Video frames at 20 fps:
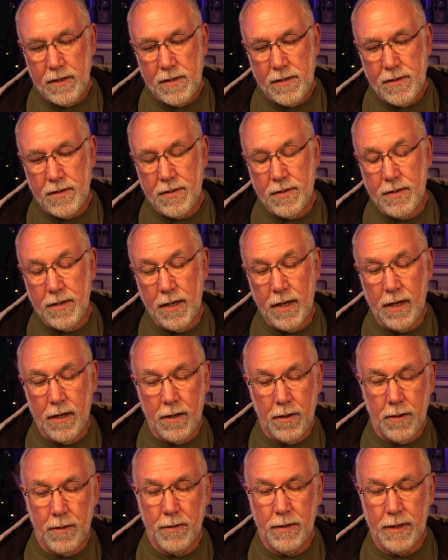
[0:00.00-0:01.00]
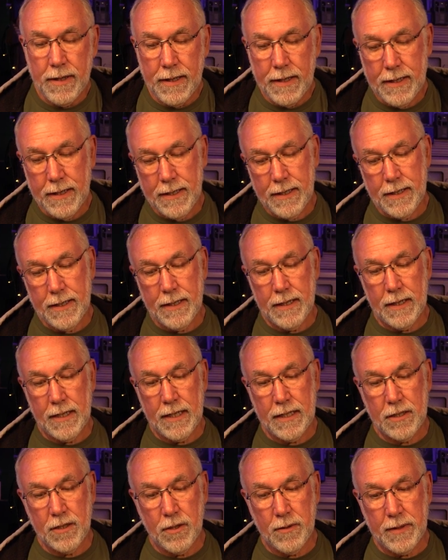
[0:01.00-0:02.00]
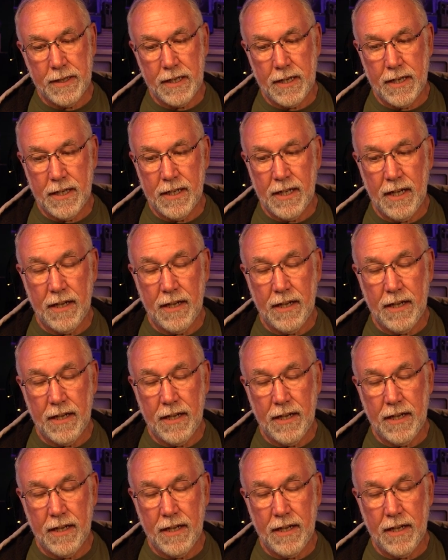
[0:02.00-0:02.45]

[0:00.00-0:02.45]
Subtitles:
So, a lot going on.